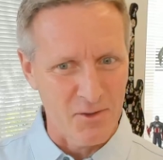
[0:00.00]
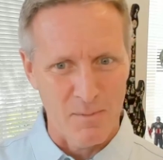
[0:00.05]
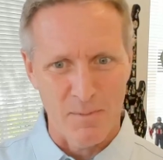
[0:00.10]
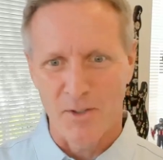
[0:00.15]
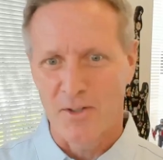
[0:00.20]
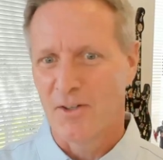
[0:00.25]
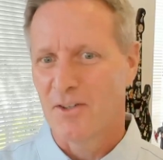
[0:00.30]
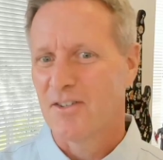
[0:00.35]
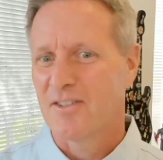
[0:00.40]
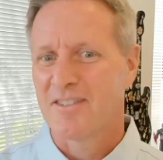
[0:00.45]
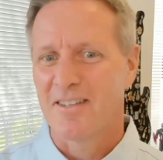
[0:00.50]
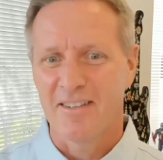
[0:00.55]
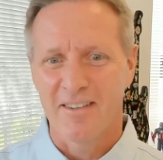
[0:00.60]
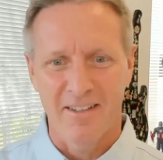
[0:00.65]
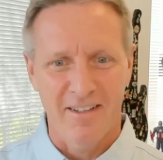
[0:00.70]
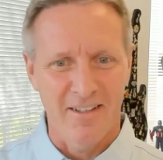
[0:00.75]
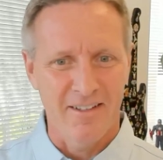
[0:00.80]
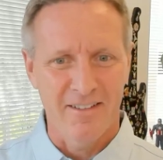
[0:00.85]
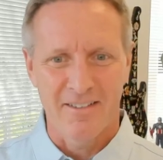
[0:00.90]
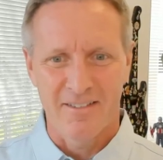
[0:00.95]
the distributors
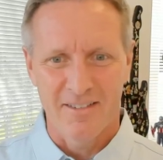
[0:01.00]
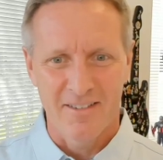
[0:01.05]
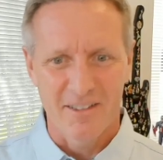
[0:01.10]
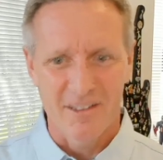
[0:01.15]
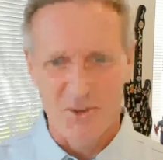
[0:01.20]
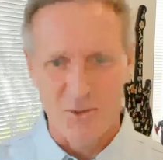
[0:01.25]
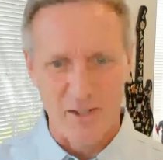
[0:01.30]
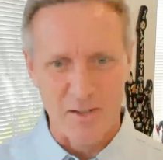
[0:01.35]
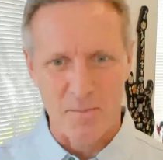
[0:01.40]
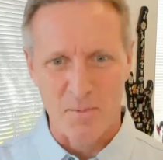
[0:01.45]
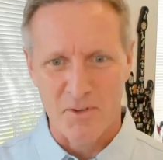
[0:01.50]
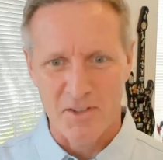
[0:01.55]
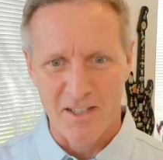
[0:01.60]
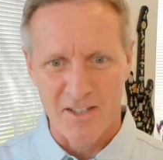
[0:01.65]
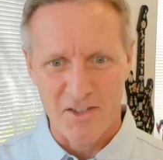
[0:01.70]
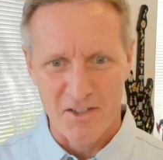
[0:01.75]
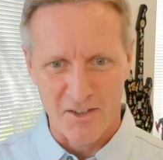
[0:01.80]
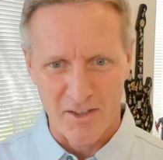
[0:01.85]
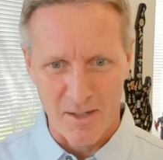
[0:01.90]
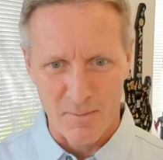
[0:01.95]
and the, the
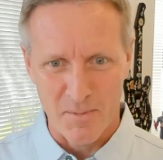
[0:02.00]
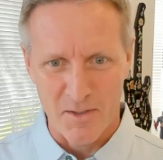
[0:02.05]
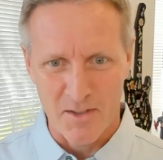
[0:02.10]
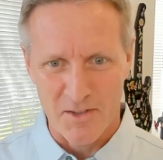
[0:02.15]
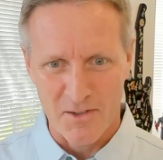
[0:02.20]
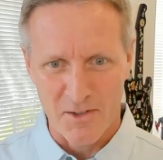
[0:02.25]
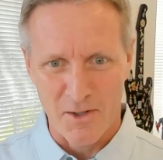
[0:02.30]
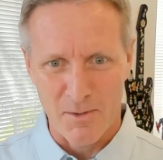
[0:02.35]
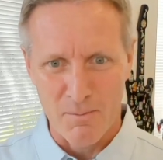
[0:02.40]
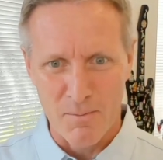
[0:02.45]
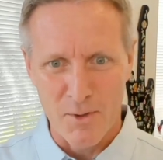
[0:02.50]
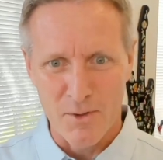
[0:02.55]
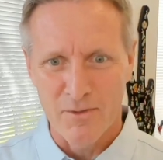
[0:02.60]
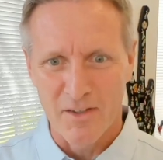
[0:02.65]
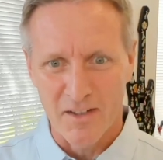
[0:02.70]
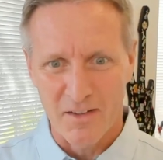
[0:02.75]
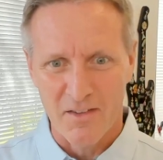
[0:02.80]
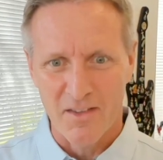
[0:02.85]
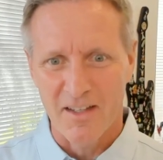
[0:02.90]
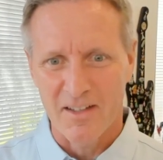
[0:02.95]
transportation companies that are
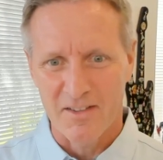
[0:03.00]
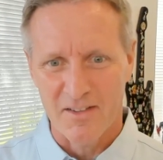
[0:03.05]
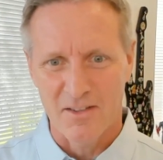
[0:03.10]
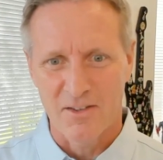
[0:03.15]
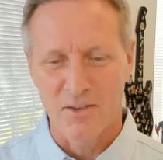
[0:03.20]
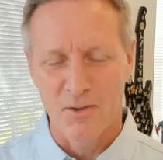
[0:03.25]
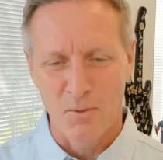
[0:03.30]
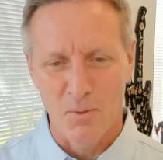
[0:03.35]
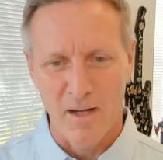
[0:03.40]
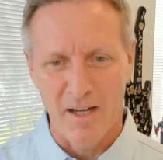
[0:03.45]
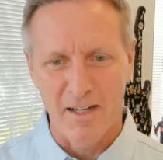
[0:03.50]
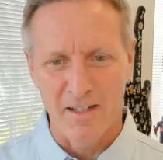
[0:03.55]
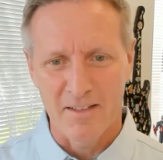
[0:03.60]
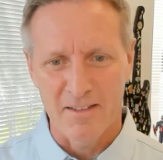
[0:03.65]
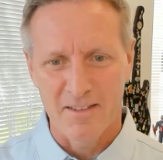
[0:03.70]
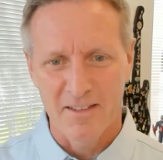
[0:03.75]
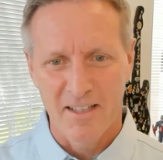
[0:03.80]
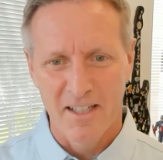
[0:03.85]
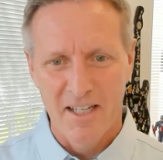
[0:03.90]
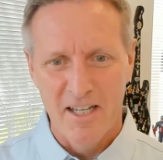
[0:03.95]
moving things in new
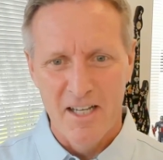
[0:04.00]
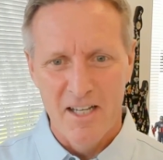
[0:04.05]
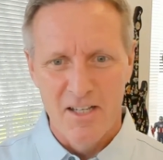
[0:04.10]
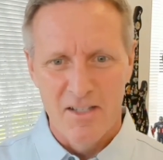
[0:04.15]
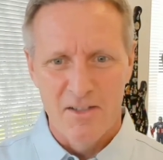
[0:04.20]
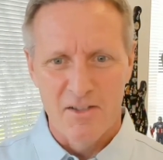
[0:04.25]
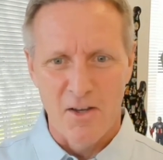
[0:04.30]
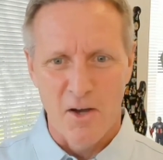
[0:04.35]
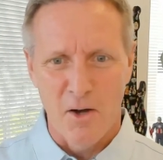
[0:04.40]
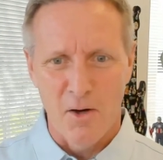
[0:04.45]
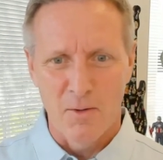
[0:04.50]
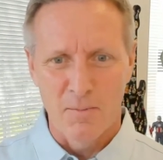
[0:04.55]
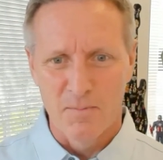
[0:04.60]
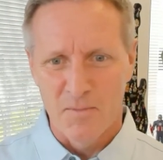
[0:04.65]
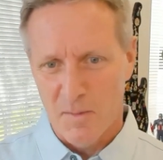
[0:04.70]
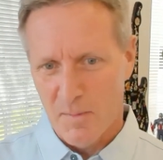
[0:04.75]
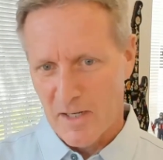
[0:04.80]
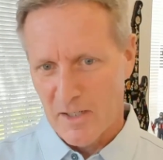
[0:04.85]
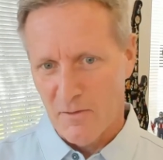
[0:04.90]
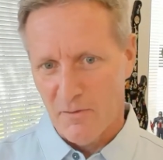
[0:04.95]
ways.
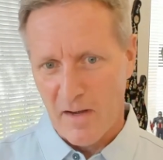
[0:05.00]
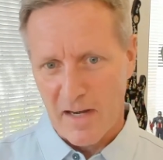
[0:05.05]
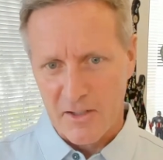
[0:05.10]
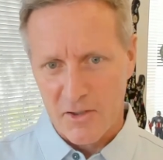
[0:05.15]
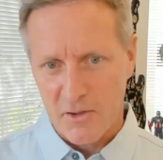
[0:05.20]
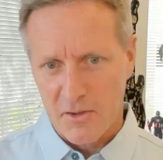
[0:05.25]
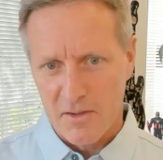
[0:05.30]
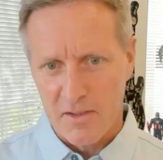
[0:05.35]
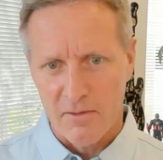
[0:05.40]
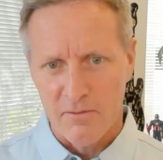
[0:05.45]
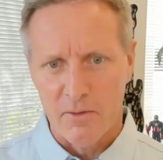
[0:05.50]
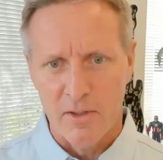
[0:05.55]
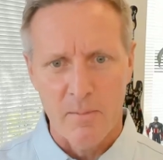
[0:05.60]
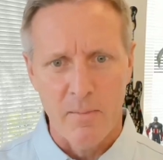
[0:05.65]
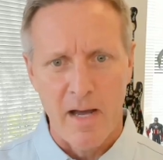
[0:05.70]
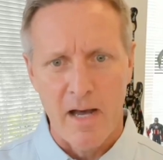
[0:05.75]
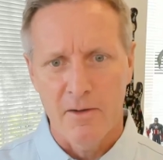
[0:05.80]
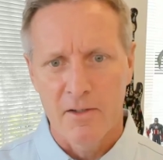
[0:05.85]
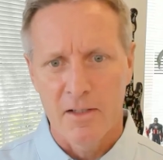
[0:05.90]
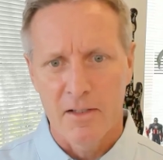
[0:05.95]
So the manufacturers have
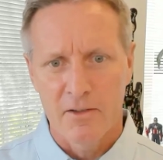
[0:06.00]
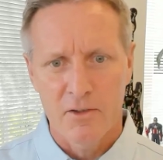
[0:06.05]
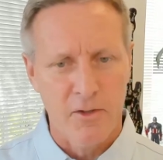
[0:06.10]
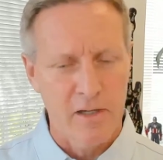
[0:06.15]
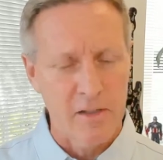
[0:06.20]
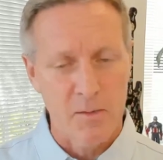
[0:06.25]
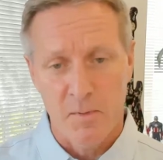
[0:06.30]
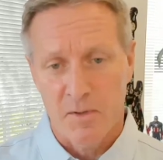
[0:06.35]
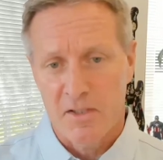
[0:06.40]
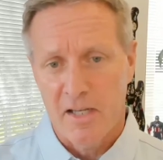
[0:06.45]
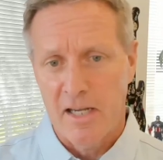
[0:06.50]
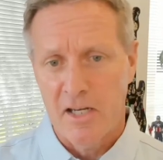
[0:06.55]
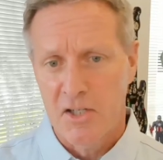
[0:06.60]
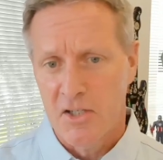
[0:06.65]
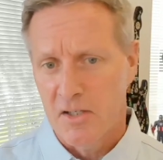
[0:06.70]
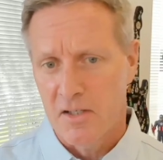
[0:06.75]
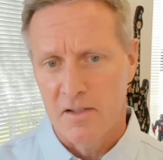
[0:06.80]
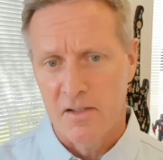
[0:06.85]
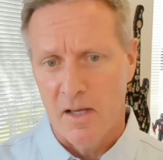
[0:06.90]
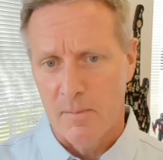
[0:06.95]
rebounded.
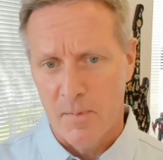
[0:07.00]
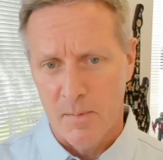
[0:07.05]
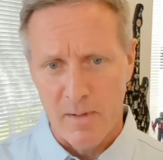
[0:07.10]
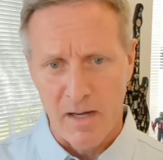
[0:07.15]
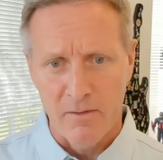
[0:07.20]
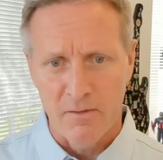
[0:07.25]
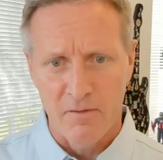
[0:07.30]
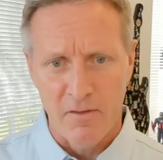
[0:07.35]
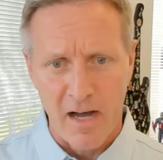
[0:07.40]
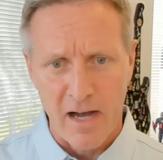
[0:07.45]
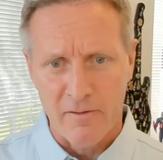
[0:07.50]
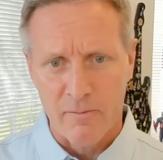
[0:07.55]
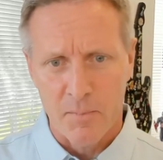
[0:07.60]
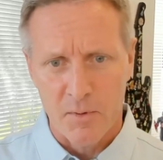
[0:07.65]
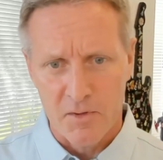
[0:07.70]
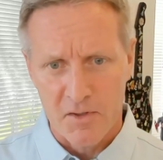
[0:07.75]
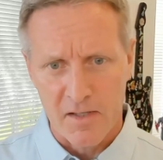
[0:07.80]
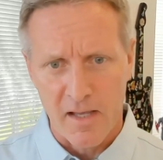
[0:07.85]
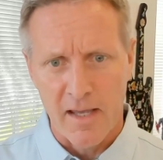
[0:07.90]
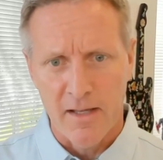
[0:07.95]
Transportation is up about
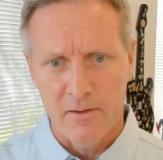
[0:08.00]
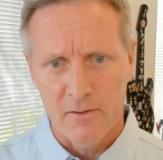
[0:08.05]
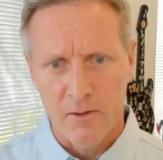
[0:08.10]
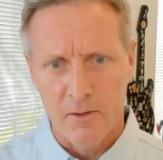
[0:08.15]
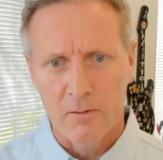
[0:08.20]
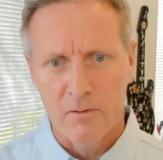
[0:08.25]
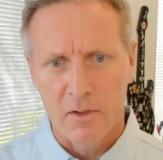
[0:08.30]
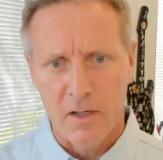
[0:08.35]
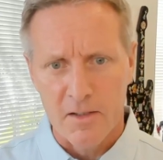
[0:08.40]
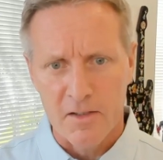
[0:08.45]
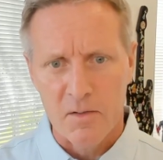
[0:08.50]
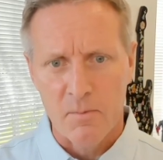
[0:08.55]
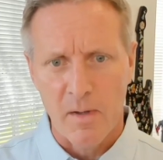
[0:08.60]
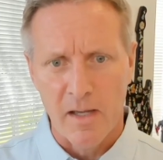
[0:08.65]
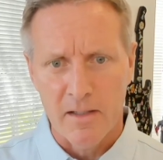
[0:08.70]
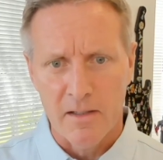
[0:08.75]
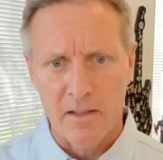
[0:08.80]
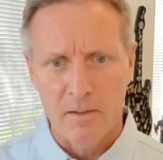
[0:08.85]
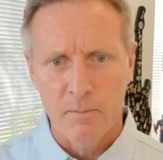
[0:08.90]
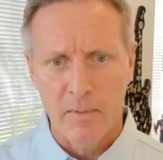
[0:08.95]
5% overall
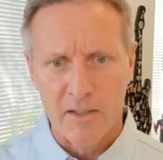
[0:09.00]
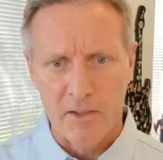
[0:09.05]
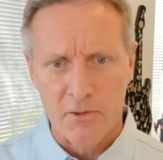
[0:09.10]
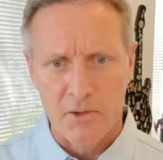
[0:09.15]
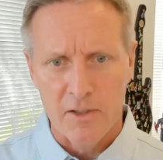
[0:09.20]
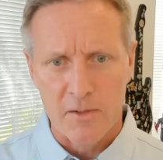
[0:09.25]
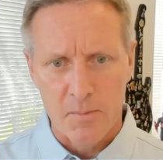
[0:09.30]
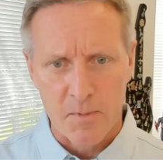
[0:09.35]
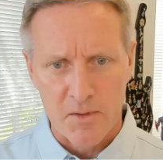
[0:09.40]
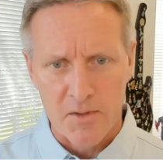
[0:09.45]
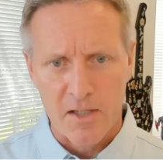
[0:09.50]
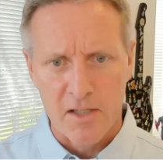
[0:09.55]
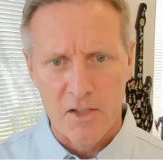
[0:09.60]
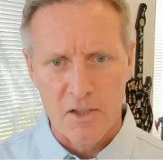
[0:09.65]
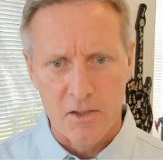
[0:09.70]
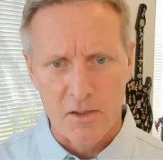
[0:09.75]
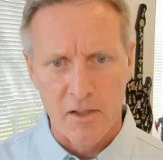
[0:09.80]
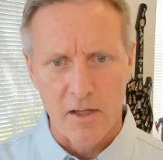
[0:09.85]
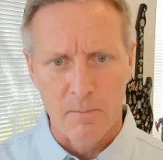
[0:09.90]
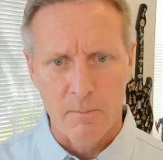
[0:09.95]
spending by
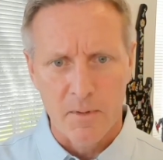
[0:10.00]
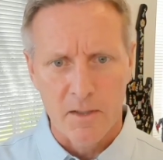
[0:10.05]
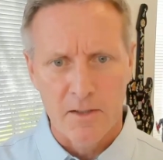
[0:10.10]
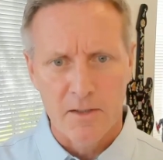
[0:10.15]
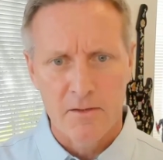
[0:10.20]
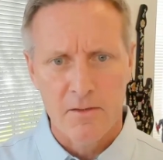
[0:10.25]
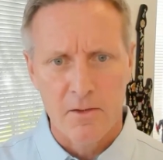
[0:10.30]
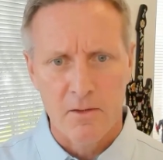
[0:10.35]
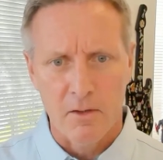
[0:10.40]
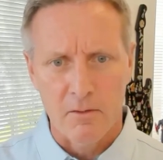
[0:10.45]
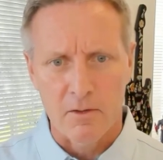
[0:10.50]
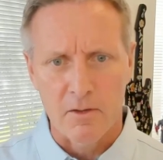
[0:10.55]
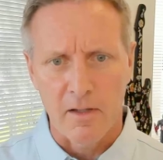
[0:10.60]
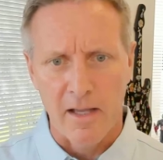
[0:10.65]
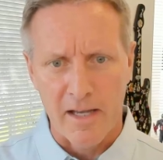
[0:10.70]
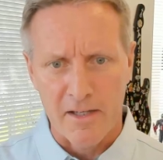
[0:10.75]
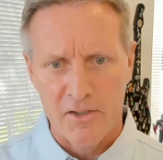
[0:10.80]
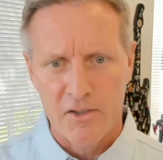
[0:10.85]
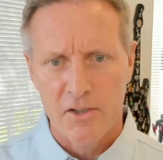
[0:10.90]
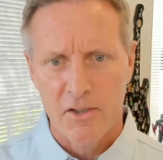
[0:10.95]
transportation companies over
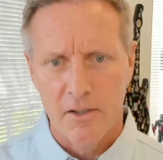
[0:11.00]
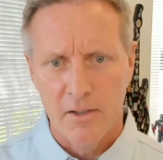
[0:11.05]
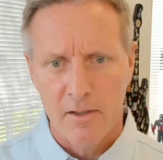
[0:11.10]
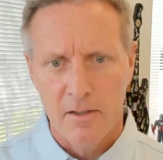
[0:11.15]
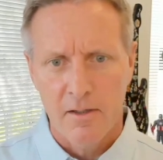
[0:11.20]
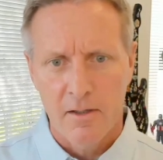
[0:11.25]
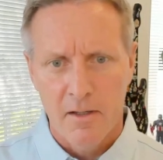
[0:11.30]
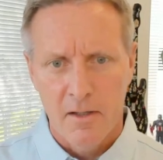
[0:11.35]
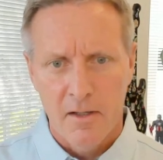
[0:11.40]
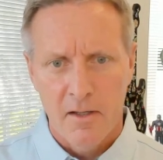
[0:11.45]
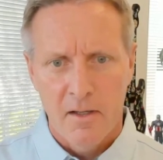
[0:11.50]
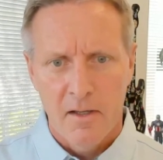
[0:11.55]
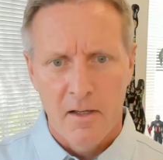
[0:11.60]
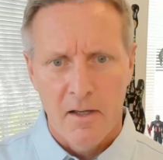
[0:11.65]
last year.